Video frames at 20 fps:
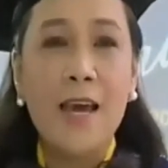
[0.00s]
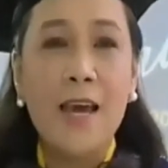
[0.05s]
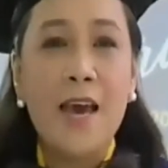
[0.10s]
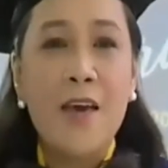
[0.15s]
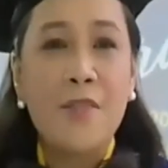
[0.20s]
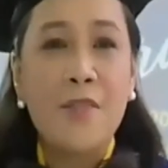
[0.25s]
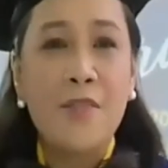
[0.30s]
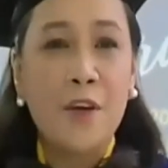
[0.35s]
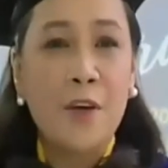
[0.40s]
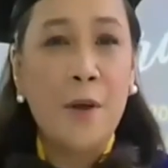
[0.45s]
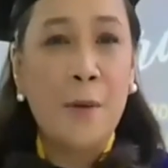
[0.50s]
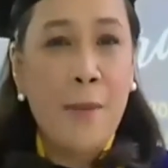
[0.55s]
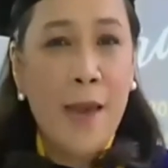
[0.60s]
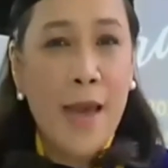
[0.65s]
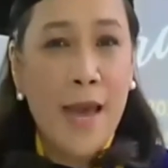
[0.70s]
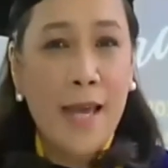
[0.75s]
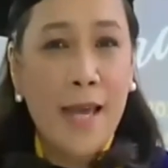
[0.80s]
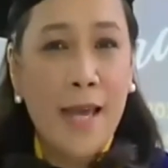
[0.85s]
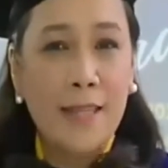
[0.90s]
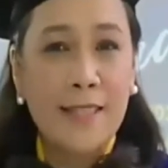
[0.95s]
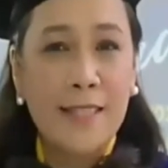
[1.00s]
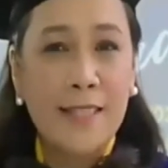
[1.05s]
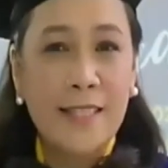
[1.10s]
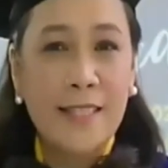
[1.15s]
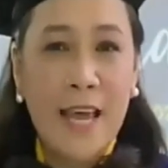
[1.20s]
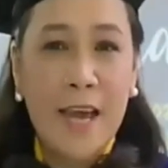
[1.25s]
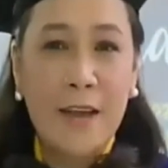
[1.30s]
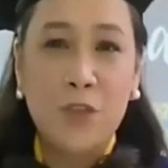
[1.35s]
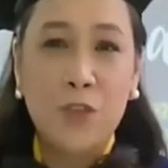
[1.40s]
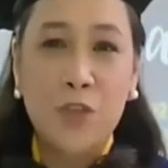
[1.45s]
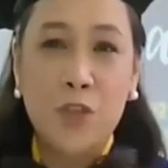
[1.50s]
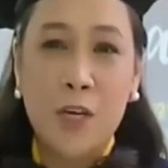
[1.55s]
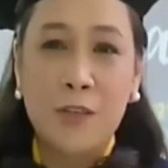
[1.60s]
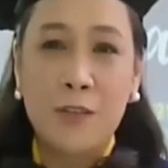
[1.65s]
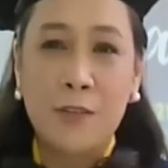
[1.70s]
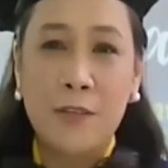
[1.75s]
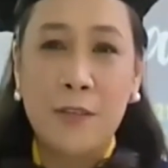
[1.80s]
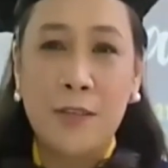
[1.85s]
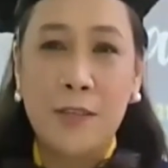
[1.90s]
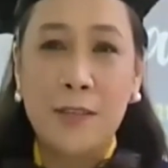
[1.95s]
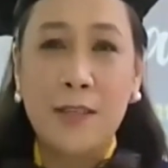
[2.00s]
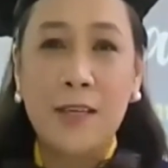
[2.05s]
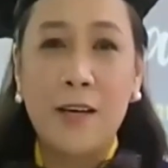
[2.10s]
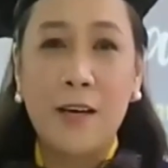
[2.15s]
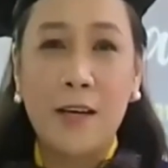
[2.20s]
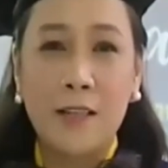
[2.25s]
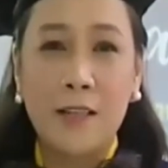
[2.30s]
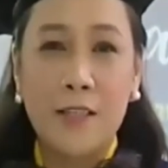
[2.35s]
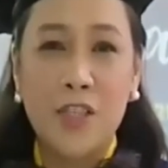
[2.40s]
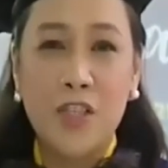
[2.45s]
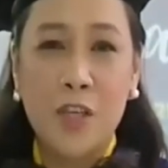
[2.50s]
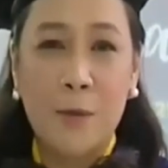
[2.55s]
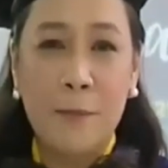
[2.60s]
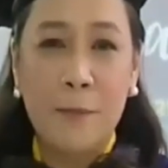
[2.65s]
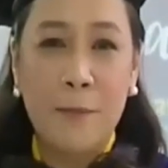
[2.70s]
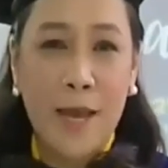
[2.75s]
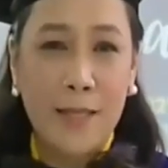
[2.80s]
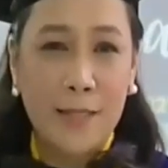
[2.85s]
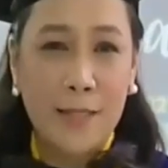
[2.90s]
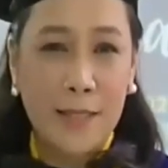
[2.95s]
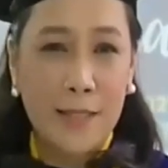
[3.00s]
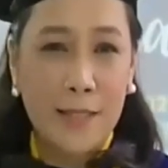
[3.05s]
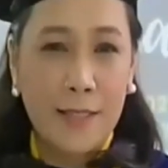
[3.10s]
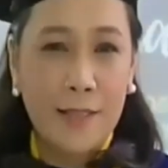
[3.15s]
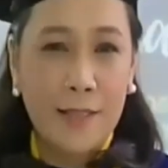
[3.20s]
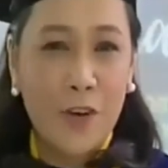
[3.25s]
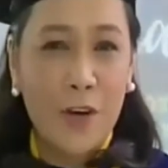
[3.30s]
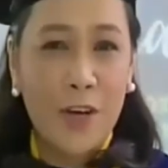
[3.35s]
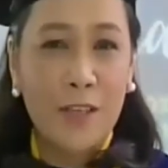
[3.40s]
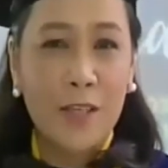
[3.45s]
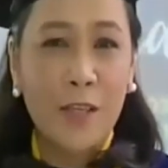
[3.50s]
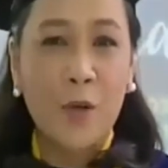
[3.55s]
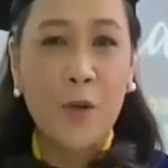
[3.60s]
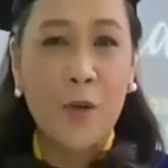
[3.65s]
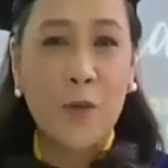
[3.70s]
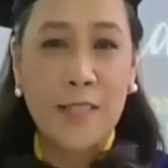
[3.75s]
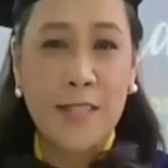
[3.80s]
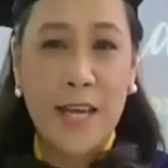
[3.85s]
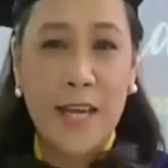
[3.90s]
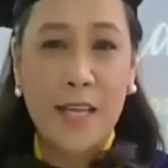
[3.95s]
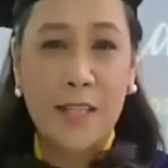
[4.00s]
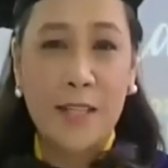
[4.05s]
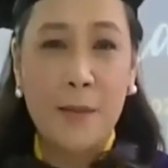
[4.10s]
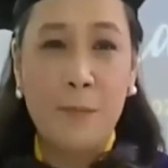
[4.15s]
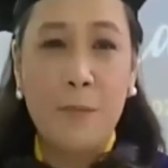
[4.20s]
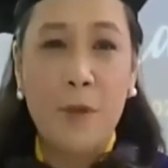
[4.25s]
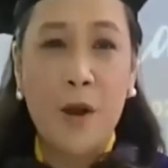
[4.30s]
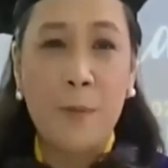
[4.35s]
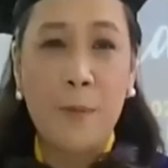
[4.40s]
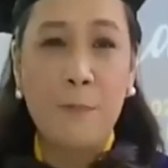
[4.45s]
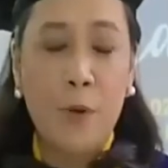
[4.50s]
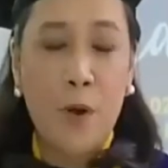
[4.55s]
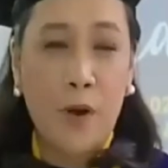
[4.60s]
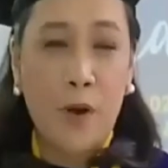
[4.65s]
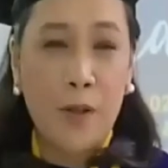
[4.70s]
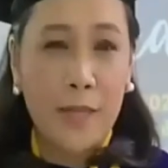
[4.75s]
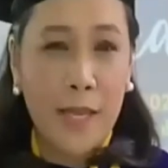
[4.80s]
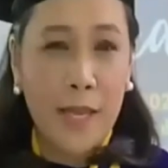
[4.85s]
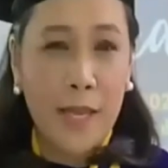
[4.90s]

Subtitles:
the Command and Staff General, College Commandant Colonel Jose Dimar Poli,